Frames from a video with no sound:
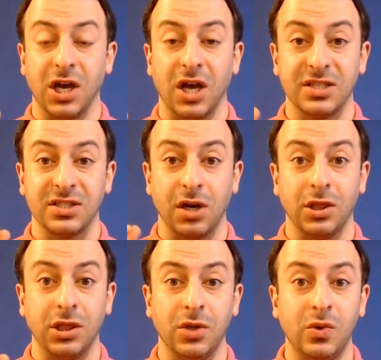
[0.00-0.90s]
started
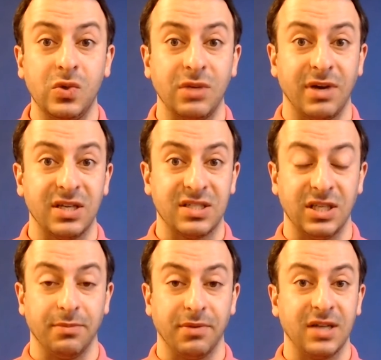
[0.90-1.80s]
losing my
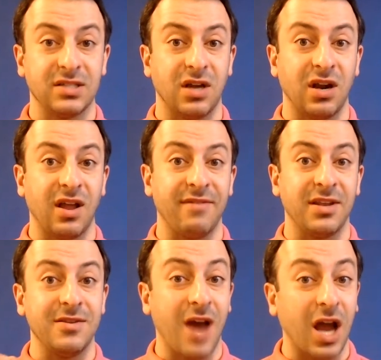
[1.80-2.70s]
sleep. I started
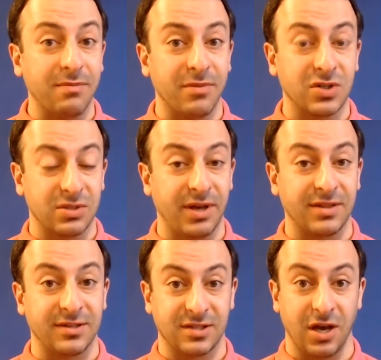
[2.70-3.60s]
having nightmares about
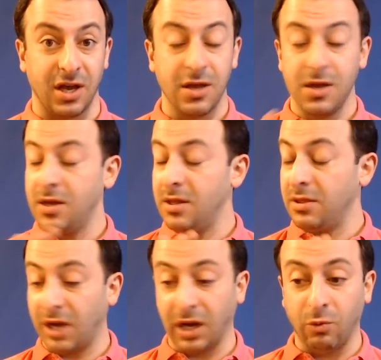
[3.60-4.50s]
this guy.
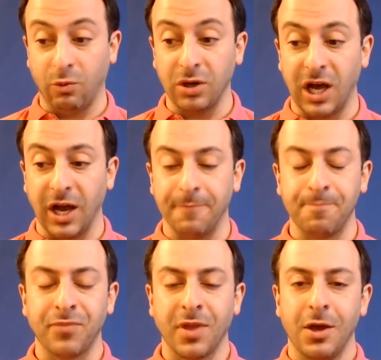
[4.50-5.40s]
Not a word of lie.
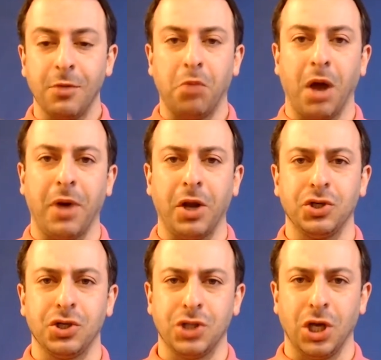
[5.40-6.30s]
My
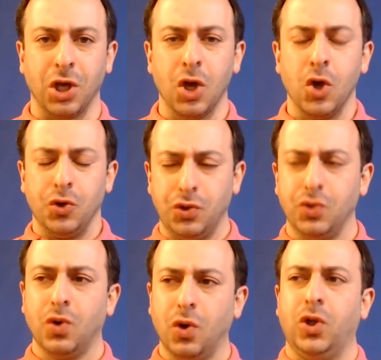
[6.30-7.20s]
manager's like,
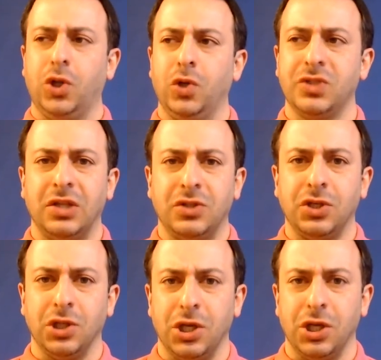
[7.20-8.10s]
you go close that
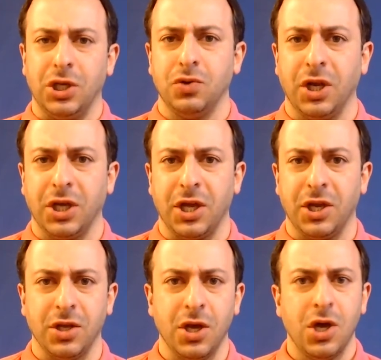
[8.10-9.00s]
deal and you got to get
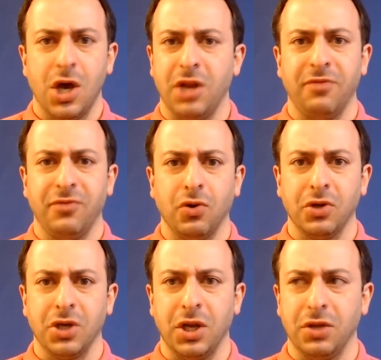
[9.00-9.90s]
it. And if you don't
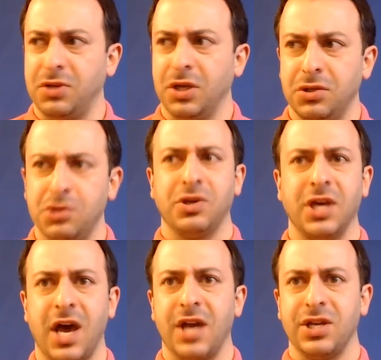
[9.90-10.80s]
get it, then you
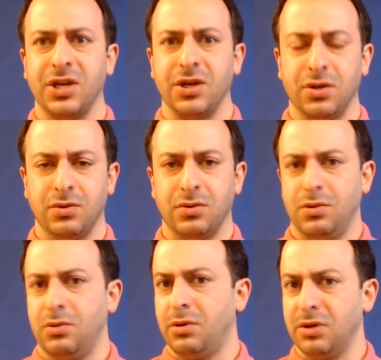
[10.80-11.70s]
get out of here.
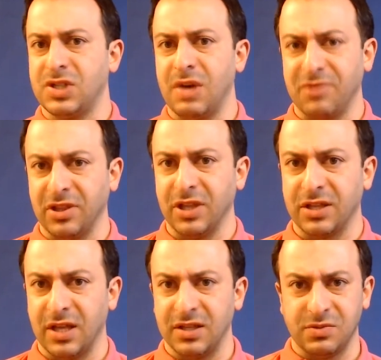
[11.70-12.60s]
Or something like
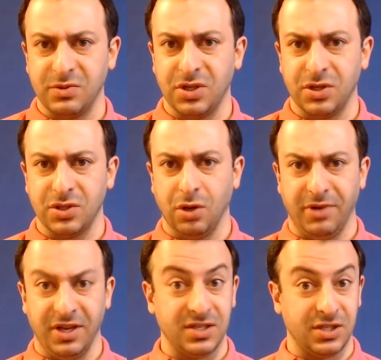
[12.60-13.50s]
that. This was years ago.
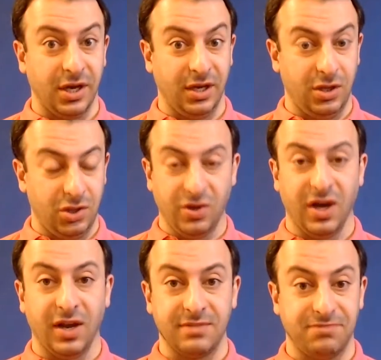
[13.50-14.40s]
But he's like, you got
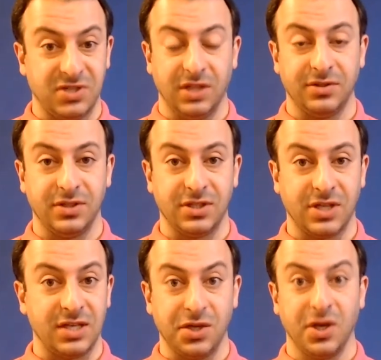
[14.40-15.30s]
to sell to this
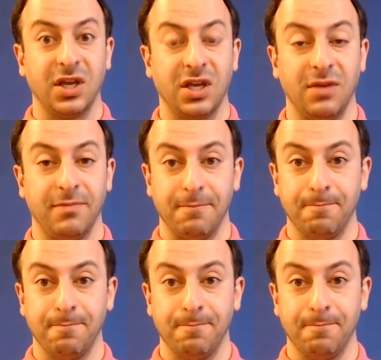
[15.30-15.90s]
guy, so you got to keep him.